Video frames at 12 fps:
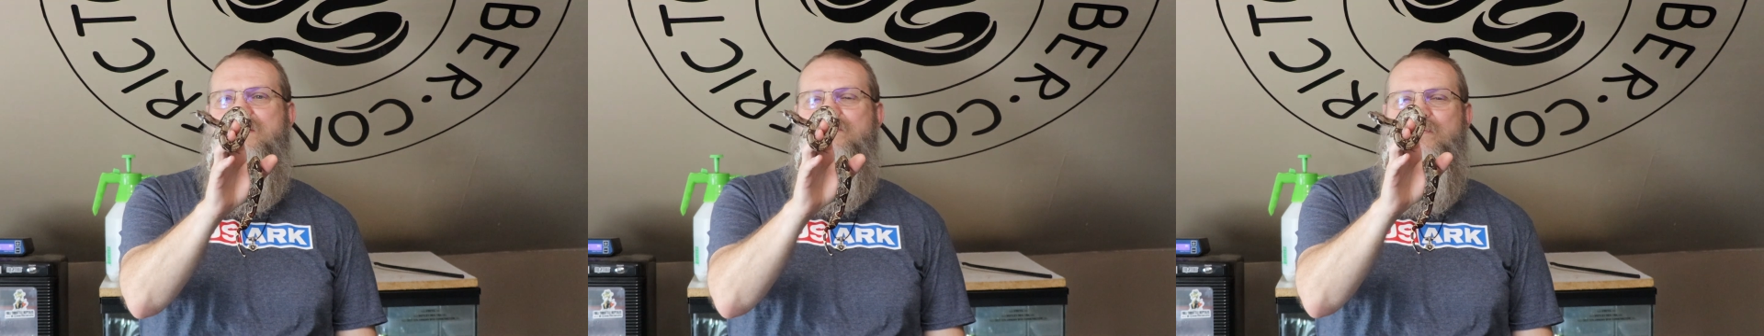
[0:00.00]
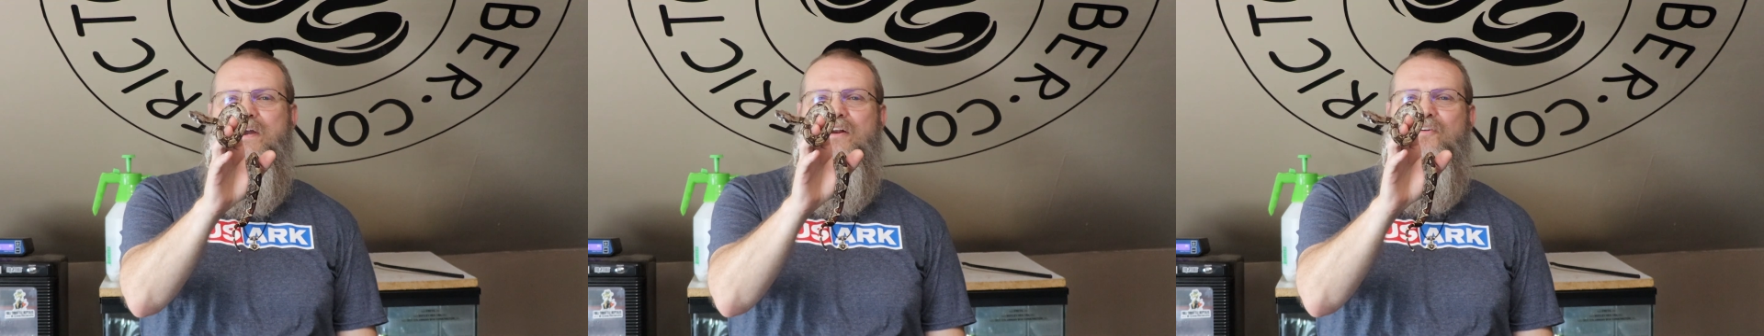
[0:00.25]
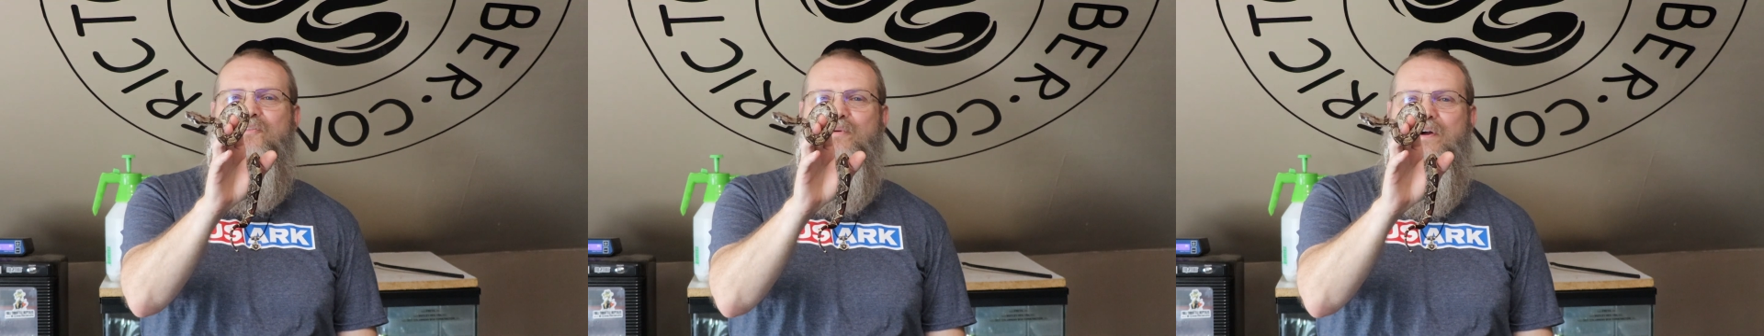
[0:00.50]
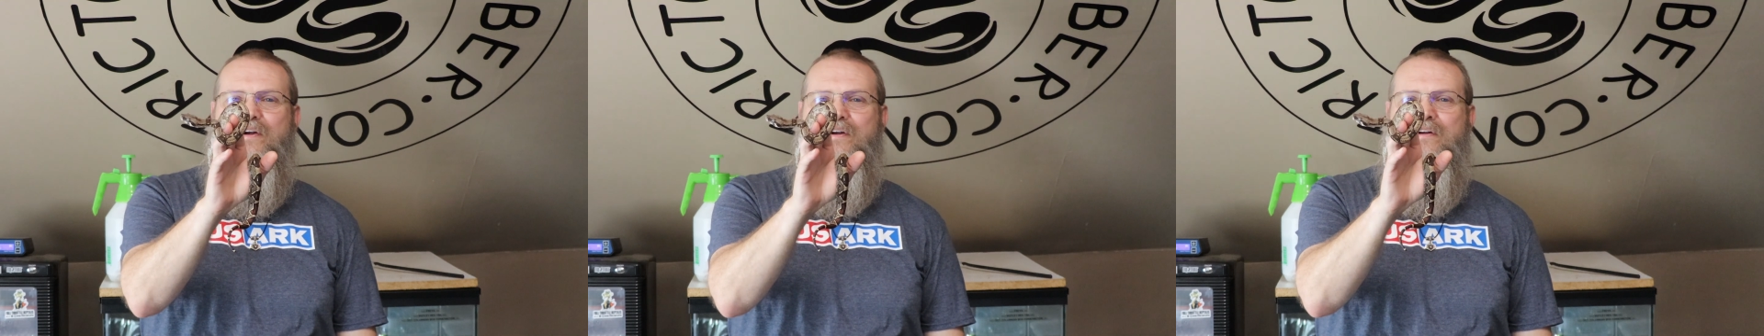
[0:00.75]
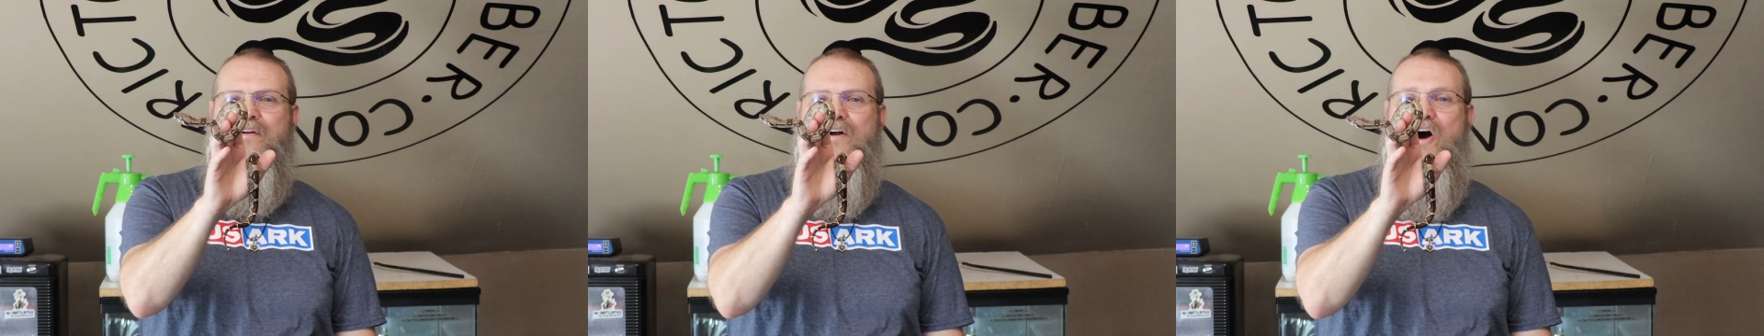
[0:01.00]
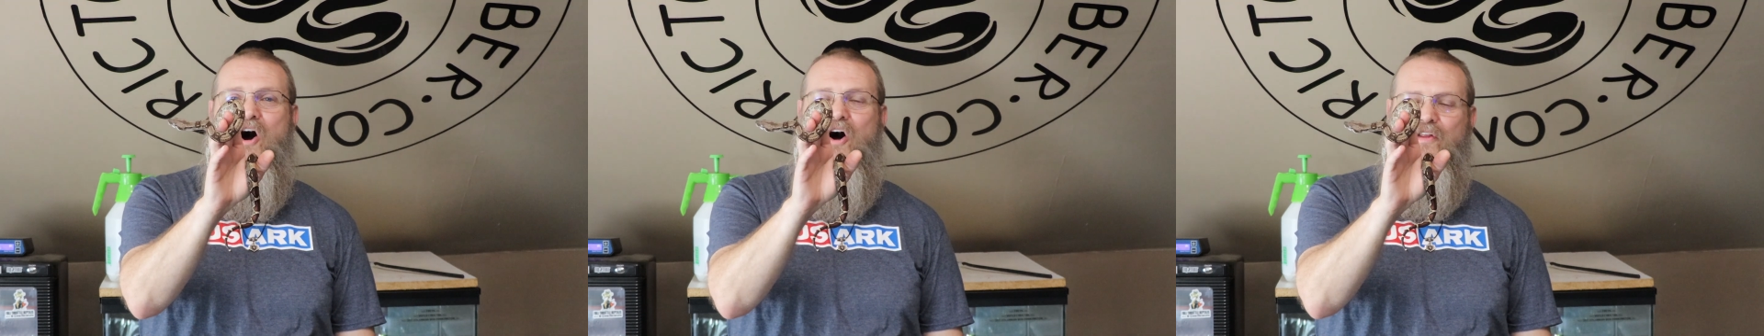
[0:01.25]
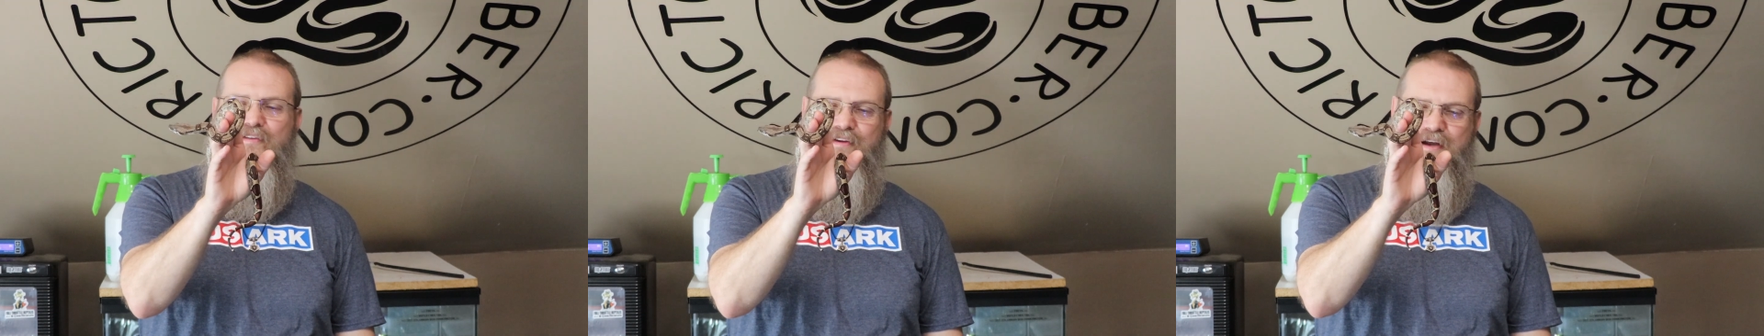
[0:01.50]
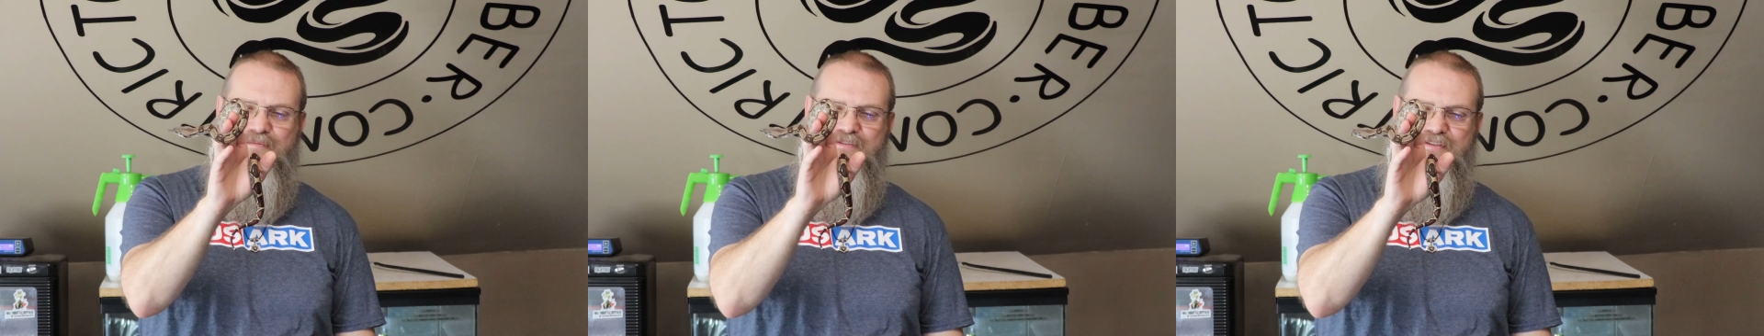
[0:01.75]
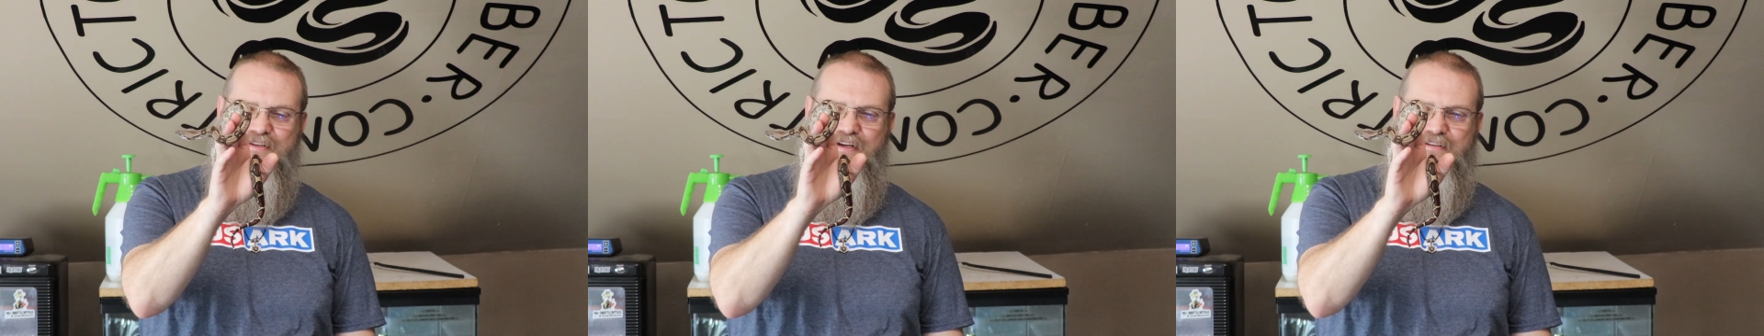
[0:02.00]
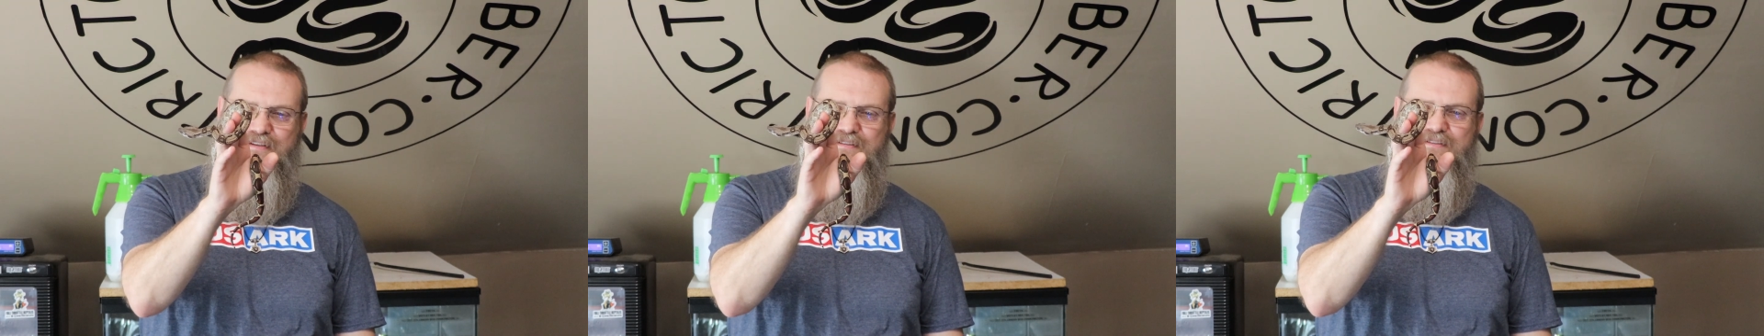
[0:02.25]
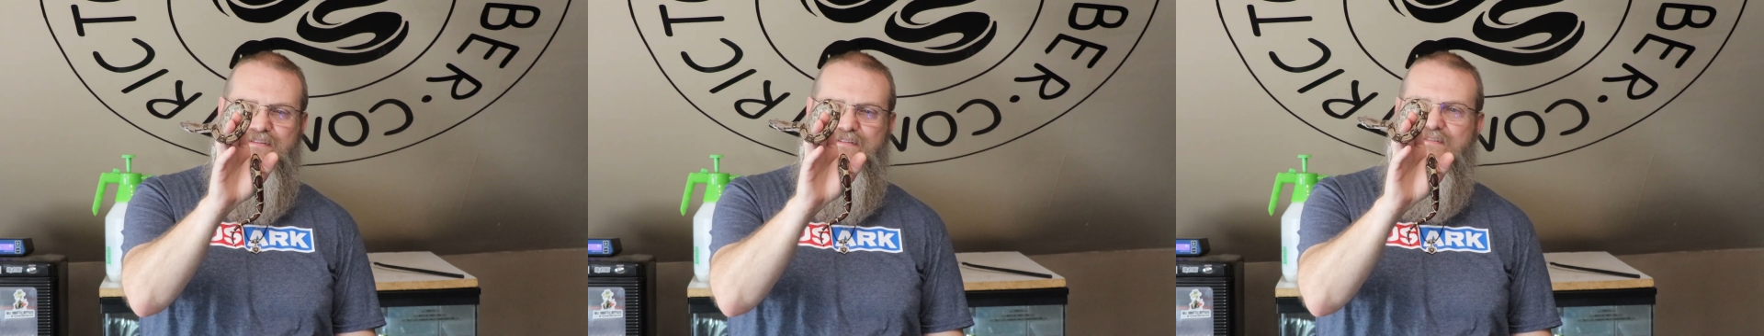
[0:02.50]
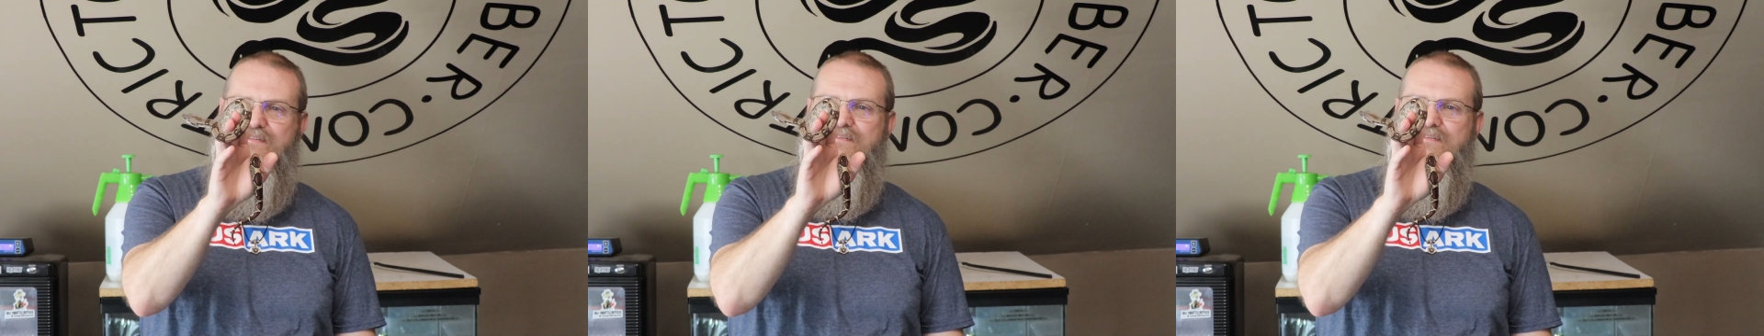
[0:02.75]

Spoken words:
We'll get her to where all the time she's like this,